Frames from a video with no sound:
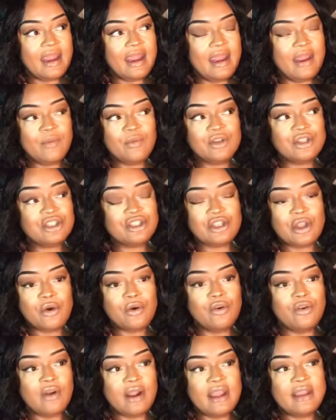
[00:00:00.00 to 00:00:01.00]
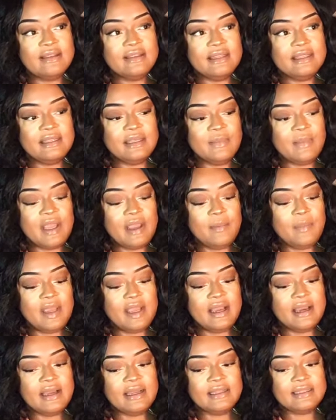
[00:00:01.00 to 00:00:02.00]
it was so crazy to me
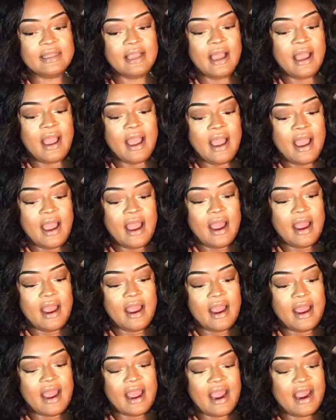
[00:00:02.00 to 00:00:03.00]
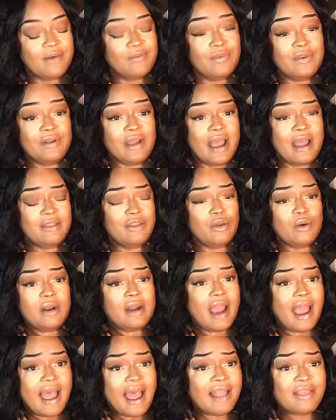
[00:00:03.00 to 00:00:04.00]
because I re- I
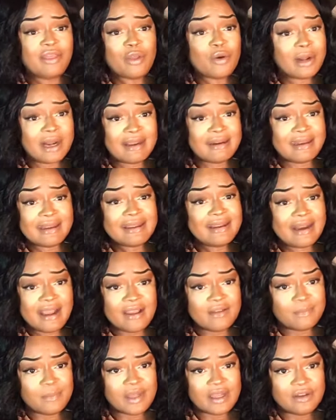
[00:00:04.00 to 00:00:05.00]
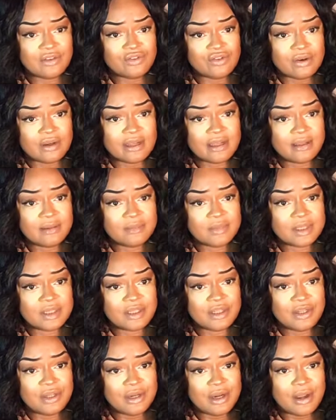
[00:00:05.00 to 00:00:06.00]
thought I thought I did have big dreams.
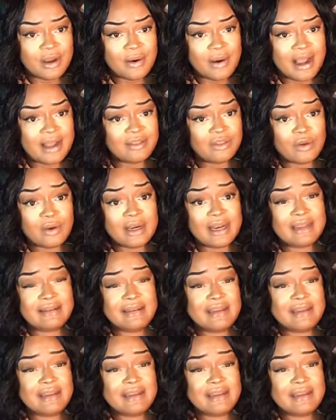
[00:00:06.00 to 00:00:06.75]
You know, I thought I